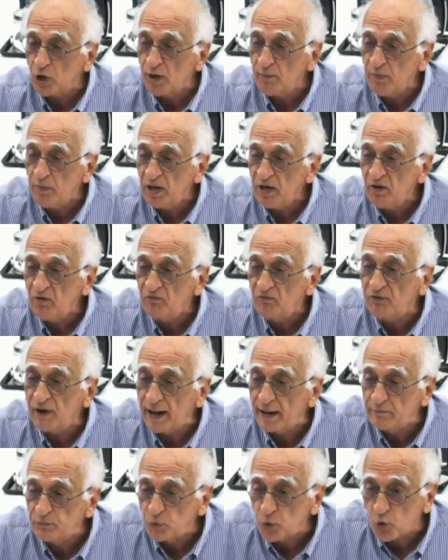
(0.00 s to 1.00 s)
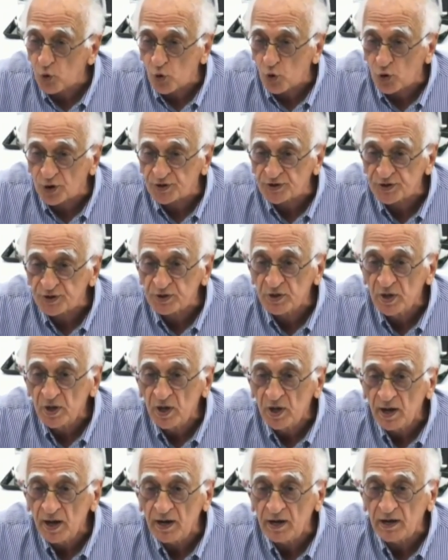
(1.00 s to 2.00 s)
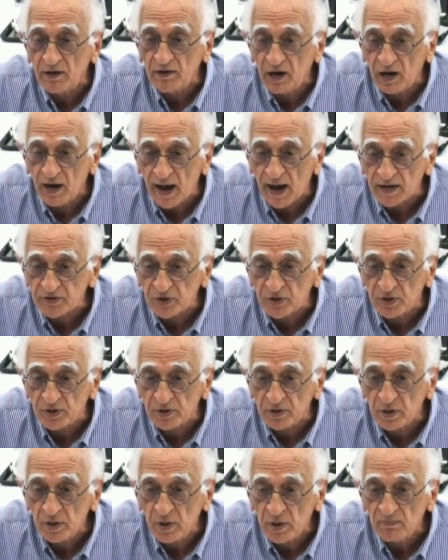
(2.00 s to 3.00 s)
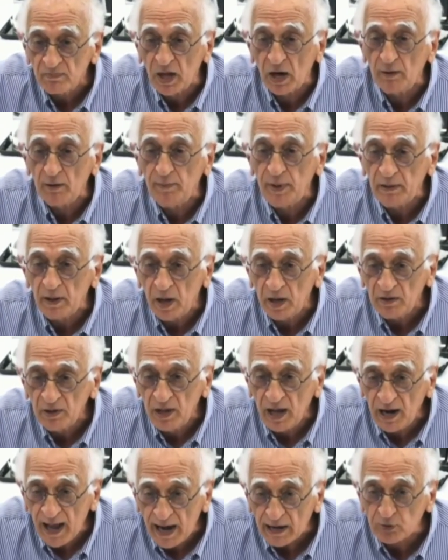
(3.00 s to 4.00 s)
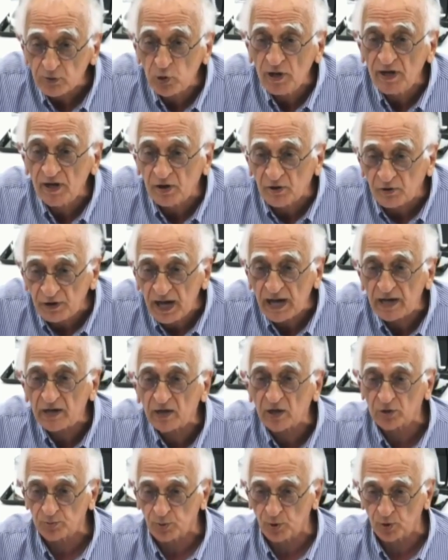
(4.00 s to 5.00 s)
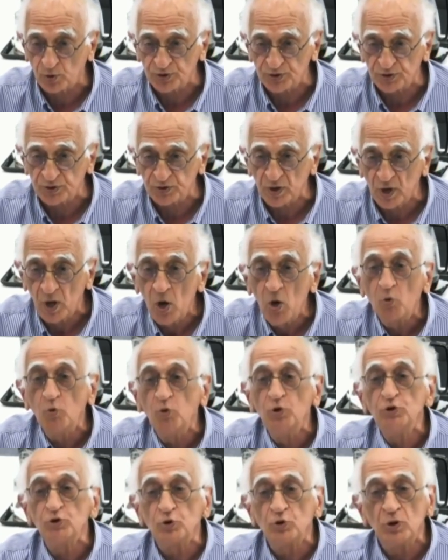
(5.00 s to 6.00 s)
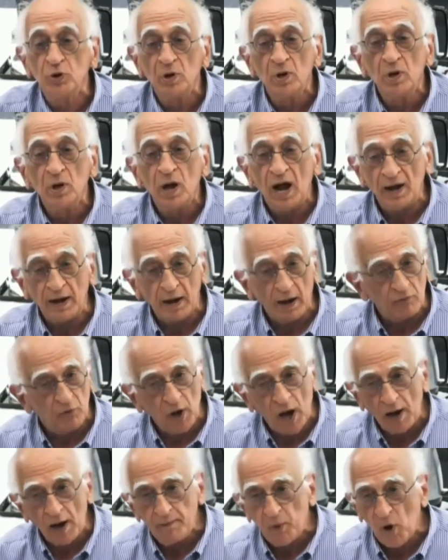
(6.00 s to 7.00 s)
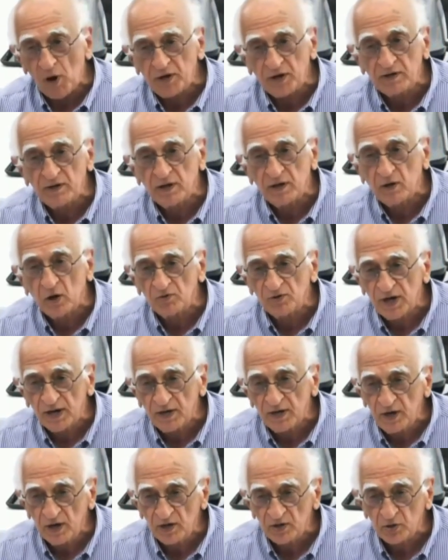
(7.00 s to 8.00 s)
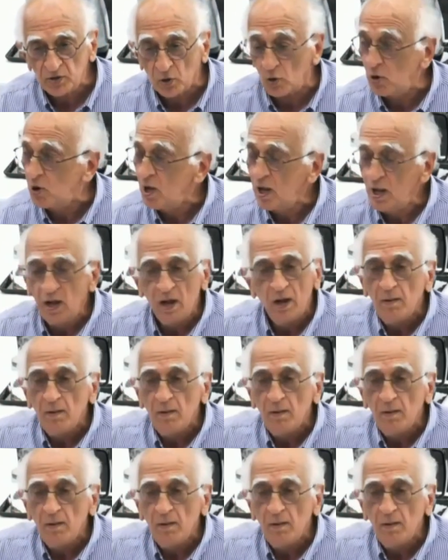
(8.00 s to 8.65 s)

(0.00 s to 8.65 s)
will actually be flamethrowers in a real accident. They'll actually create explosions. We should, and I pointed that out 10 years